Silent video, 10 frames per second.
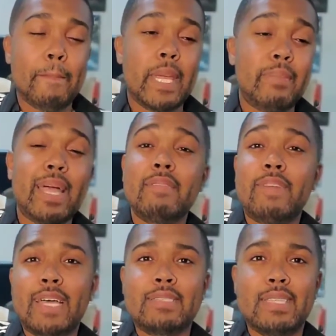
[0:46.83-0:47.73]
And my
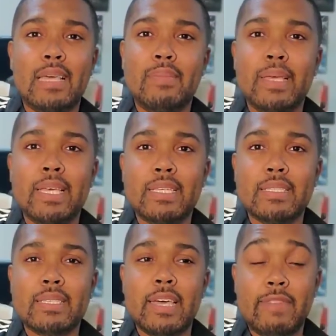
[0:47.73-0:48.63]
advice to them
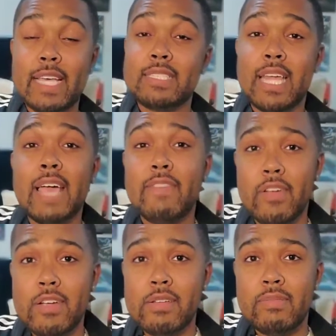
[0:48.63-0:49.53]
is advice that I've
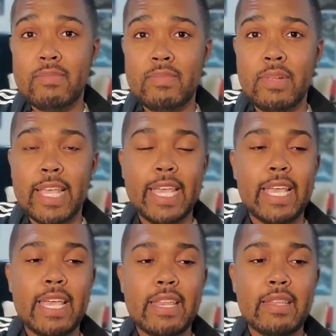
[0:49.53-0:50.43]
heard,
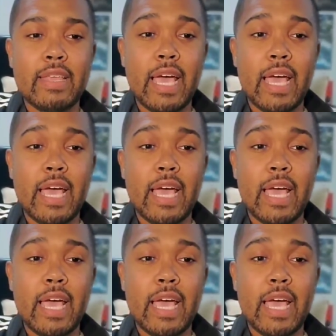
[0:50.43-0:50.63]
and